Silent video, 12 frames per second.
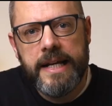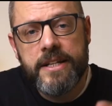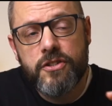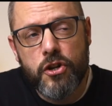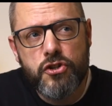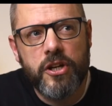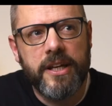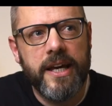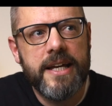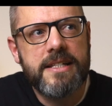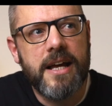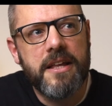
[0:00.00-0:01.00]
In such a
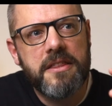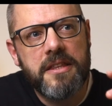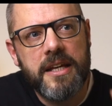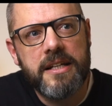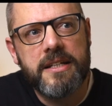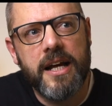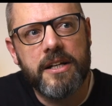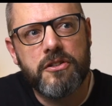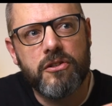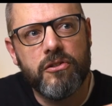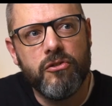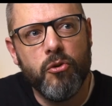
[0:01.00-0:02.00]
case, I think that
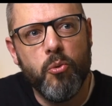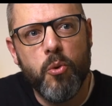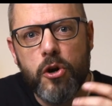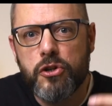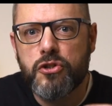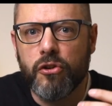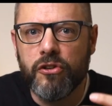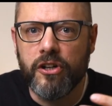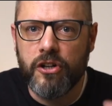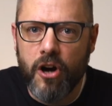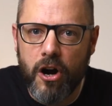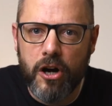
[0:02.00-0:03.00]
the words on the
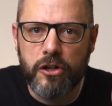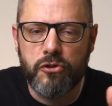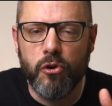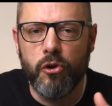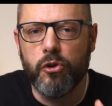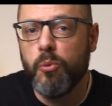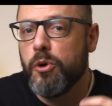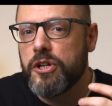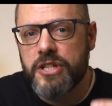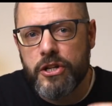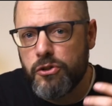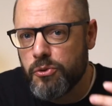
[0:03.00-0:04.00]
card or the
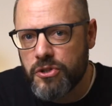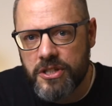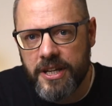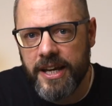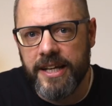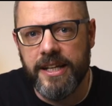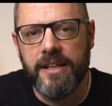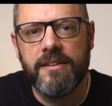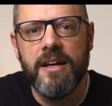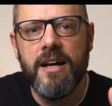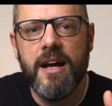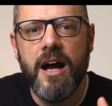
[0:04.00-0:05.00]
words that you say that
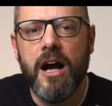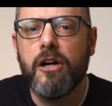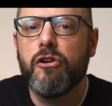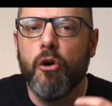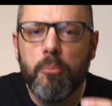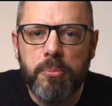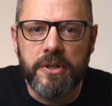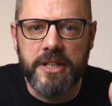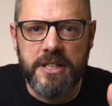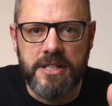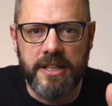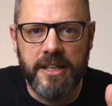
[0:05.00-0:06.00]

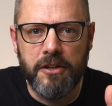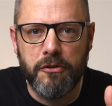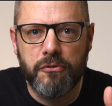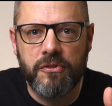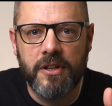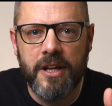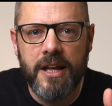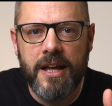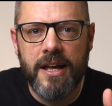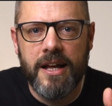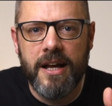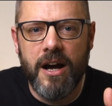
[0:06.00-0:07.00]
accompanies the gift
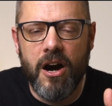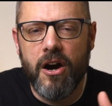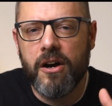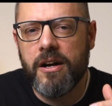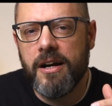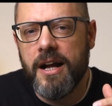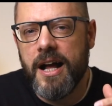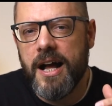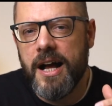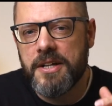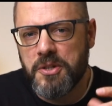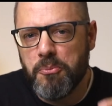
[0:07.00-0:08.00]
are
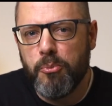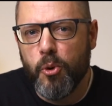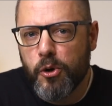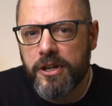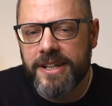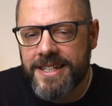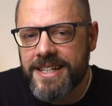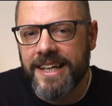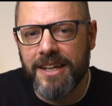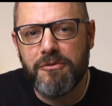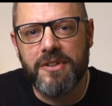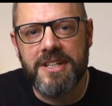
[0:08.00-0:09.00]
as important as the
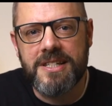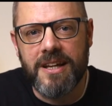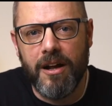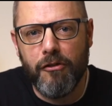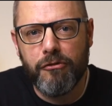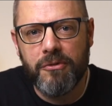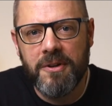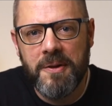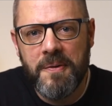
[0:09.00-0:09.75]
gift itself,